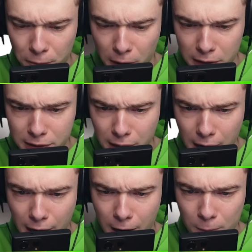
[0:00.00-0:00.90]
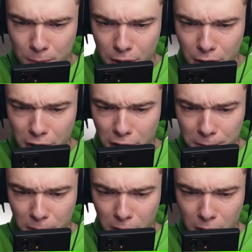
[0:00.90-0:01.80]
fall down,
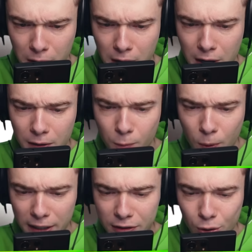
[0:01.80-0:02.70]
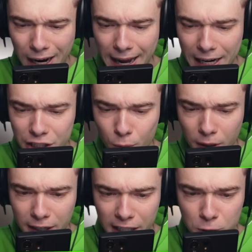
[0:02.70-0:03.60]
beautiful. Wait, do I actually
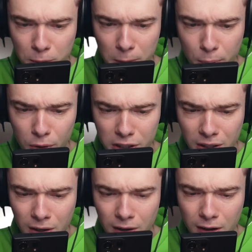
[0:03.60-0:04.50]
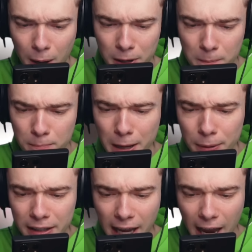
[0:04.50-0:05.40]
want to get speed boost? I mean, maybe it